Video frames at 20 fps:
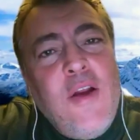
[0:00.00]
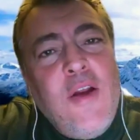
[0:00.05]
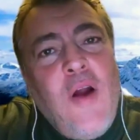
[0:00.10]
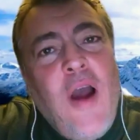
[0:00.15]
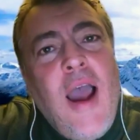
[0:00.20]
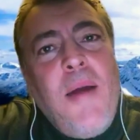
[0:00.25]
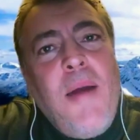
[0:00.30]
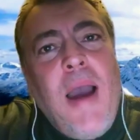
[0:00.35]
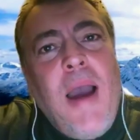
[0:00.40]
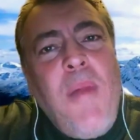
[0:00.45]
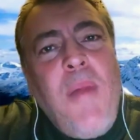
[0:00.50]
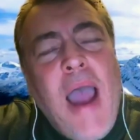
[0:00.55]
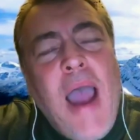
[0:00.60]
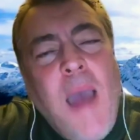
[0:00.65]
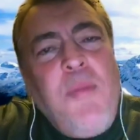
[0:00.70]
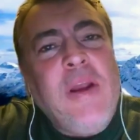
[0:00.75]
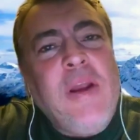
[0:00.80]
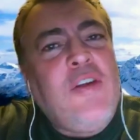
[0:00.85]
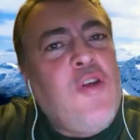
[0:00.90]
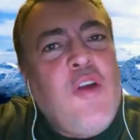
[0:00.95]
you know, I'm
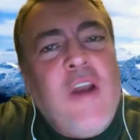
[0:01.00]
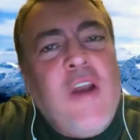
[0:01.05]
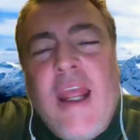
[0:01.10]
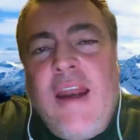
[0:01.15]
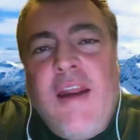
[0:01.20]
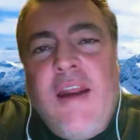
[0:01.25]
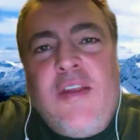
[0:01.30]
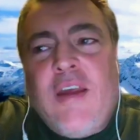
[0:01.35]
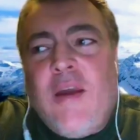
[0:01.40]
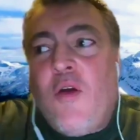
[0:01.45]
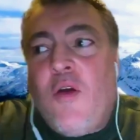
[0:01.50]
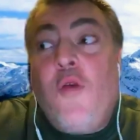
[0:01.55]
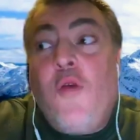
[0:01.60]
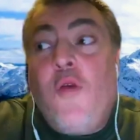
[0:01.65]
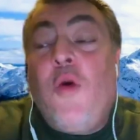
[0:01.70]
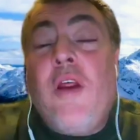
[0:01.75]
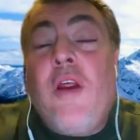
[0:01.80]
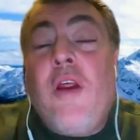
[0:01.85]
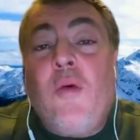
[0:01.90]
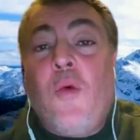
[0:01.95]
happy doing anything,
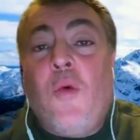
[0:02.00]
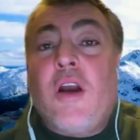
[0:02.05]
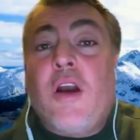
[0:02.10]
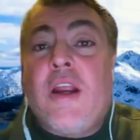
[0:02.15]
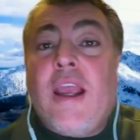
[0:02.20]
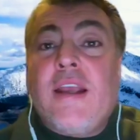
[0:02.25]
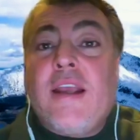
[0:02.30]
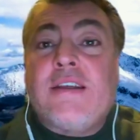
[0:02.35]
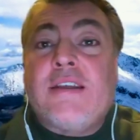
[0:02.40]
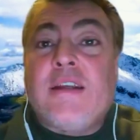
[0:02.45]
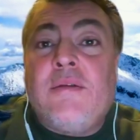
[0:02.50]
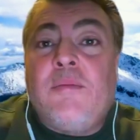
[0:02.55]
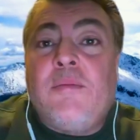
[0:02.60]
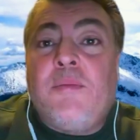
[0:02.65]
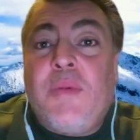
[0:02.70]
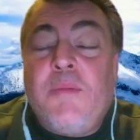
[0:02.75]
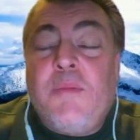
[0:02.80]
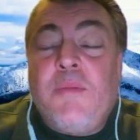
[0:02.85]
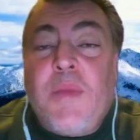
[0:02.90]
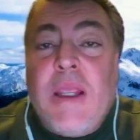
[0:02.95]
going where the work is
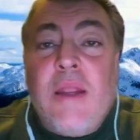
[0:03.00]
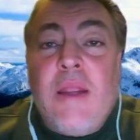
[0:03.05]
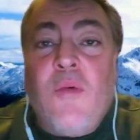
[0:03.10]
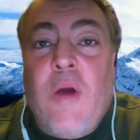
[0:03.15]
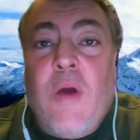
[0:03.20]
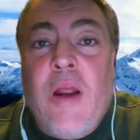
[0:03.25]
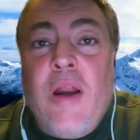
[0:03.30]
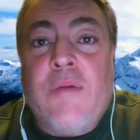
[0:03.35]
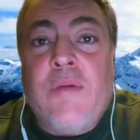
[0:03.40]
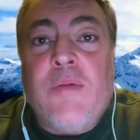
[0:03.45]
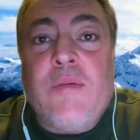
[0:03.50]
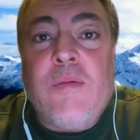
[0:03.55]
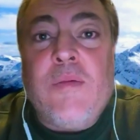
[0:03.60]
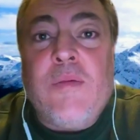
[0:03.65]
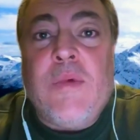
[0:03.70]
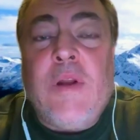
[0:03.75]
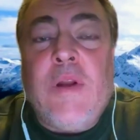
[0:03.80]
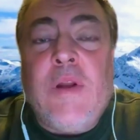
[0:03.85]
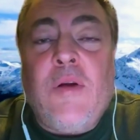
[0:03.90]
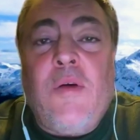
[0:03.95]
and being where,
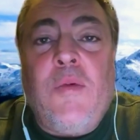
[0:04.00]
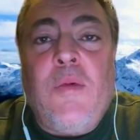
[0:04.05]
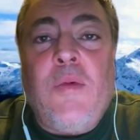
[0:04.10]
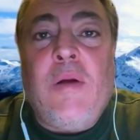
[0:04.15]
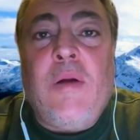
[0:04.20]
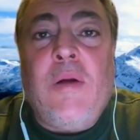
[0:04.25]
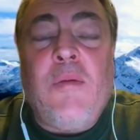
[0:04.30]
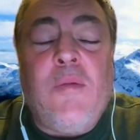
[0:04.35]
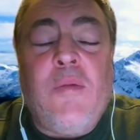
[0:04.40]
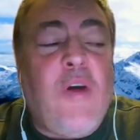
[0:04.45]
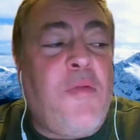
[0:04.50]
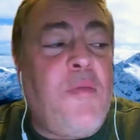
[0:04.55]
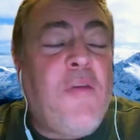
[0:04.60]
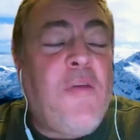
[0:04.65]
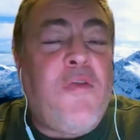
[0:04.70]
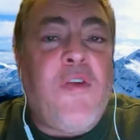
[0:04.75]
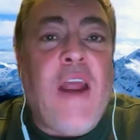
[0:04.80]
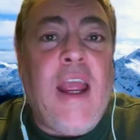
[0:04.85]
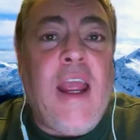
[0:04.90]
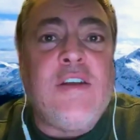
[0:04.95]
you know, where with
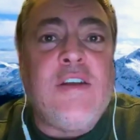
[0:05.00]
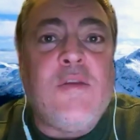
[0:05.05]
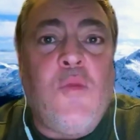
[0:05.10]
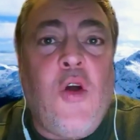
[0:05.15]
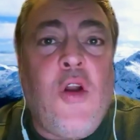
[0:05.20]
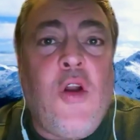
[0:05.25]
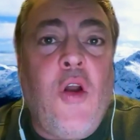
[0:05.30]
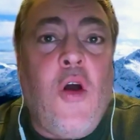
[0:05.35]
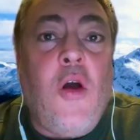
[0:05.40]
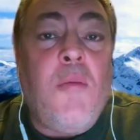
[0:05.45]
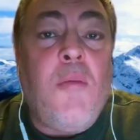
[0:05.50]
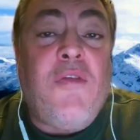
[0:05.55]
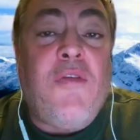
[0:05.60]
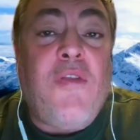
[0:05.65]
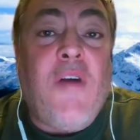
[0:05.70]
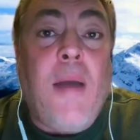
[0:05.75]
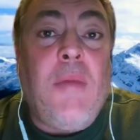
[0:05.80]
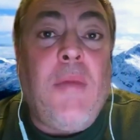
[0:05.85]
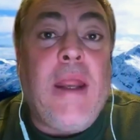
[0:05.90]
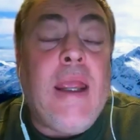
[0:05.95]
my friends and whatnot, my
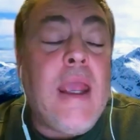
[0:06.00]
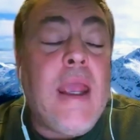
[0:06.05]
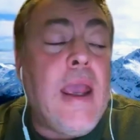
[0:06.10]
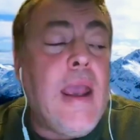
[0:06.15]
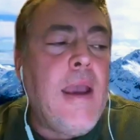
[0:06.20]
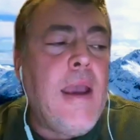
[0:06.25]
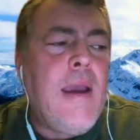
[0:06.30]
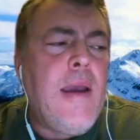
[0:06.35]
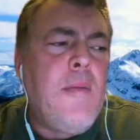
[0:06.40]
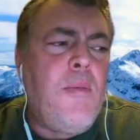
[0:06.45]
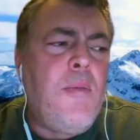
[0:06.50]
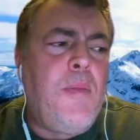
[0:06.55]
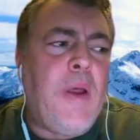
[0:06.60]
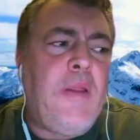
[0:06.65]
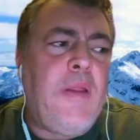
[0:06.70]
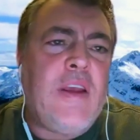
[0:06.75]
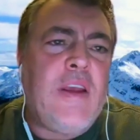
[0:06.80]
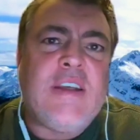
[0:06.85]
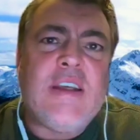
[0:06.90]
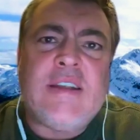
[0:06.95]
family.
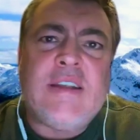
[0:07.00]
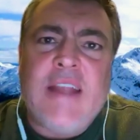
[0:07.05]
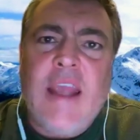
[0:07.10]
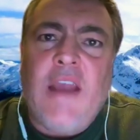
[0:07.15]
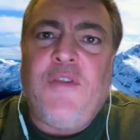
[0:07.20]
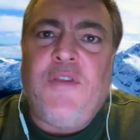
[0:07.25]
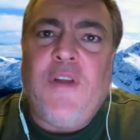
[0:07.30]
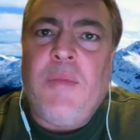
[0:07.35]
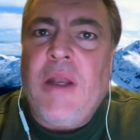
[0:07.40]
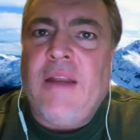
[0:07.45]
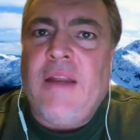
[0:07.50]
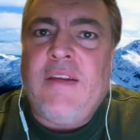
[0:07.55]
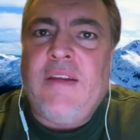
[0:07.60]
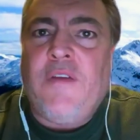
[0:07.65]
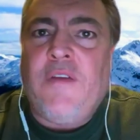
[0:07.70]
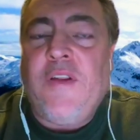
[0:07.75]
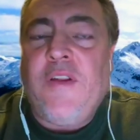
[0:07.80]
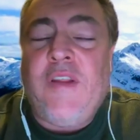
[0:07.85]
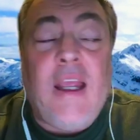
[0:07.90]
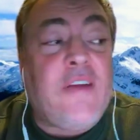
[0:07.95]
But this has definitely been a
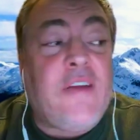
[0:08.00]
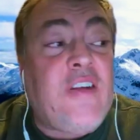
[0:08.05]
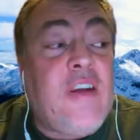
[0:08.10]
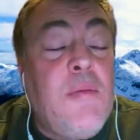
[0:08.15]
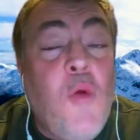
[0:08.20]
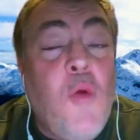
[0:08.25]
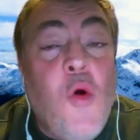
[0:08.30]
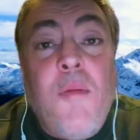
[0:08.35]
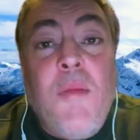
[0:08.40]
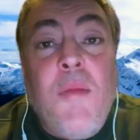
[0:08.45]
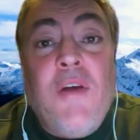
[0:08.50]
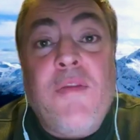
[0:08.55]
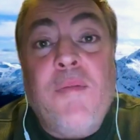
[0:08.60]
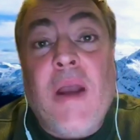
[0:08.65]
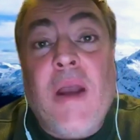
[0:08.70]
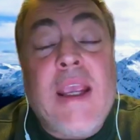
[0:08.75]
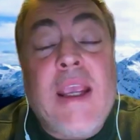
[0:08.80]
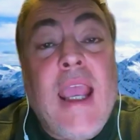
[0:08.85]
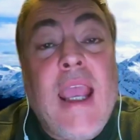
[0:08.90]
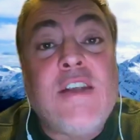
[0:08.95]
different thing. I see more of
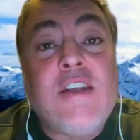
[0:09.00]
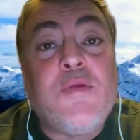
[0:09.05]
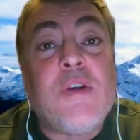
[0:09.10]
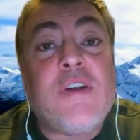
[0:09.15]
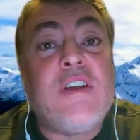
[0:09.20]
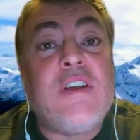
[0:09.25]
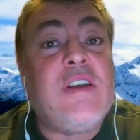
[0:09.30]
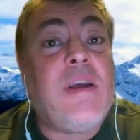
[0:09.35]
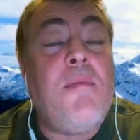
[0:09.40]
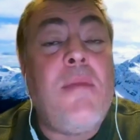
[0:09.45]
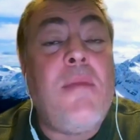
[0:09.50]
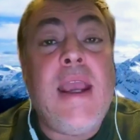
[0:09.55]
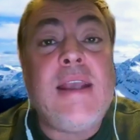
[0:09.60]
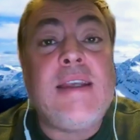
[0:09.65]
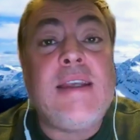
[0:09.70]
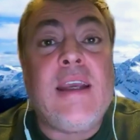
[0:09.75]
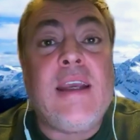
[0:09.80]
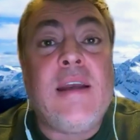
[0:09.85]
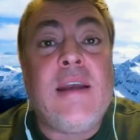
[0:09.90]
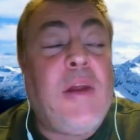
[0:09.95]
my kids, which is
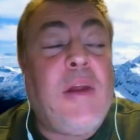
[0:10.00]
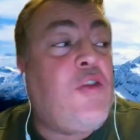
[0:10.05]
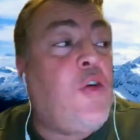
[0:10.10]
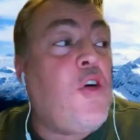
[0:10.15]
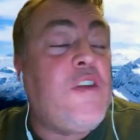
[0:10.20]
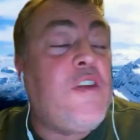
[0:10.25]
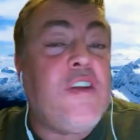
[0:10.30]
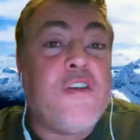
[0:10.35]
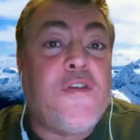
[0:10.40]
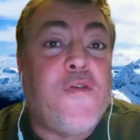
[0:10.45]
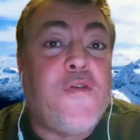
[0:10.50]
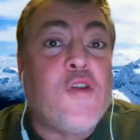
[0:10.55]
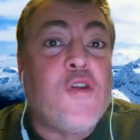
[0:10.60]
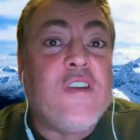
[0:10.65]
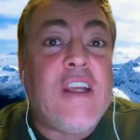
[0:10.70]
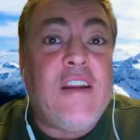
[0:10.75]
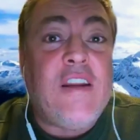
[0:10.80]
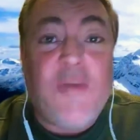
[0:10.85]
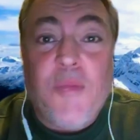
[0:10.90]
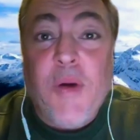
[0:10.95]
amazing. And my daughter's
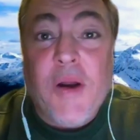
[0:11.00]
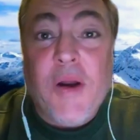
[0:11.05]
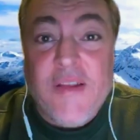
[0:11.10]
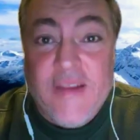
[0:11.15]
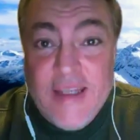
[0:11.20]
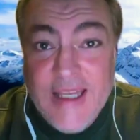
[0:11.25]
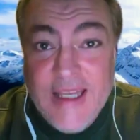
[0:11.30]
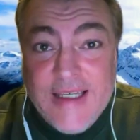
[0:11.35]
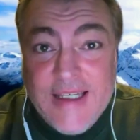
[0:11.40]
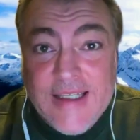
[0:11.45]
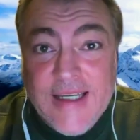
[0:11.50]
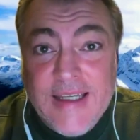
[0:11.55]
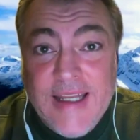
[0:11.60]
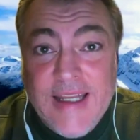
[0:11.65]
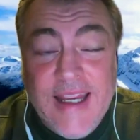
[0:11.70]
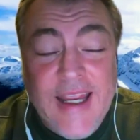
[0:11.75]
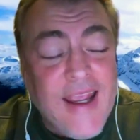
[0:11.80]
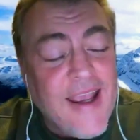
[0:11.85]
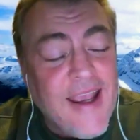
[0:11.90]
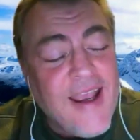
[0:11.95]
14th birthday
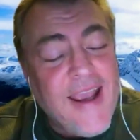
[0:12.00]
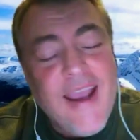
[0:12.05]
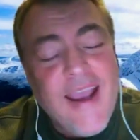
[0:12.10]
yesterday.